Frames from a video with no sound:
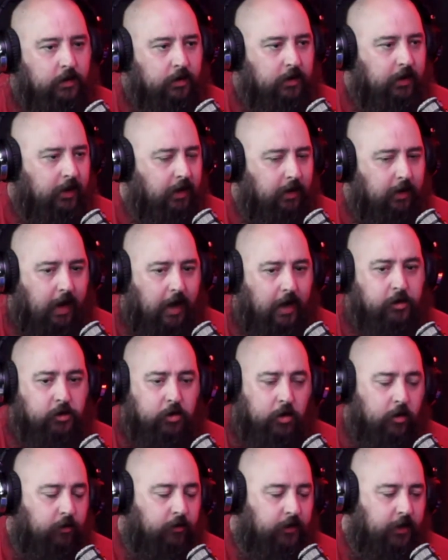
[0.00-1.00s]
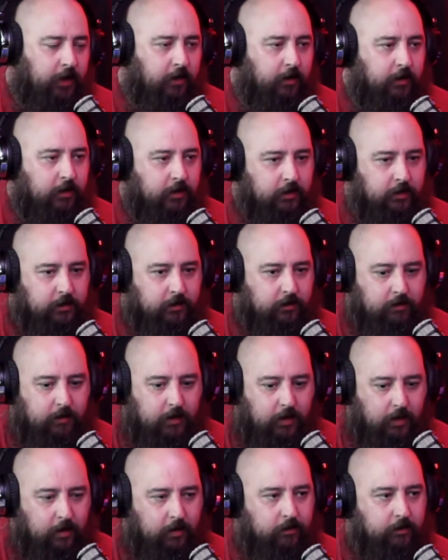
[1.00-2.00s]
yeah, I drove here because
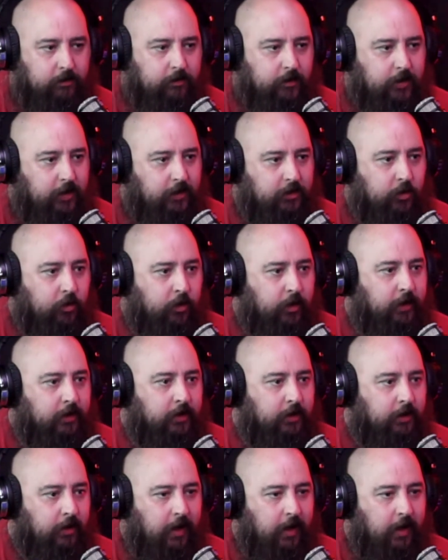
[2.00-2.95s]
it's quick and